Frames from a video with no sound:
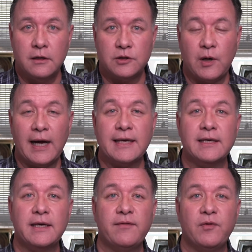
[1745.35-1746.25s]
so I
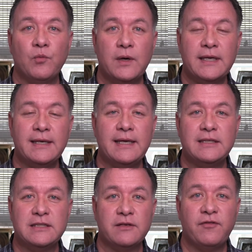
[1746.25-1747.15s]
can give him what he
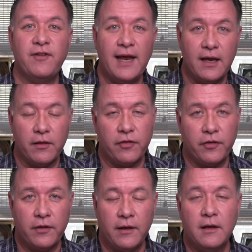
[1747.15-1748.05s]
needs in faith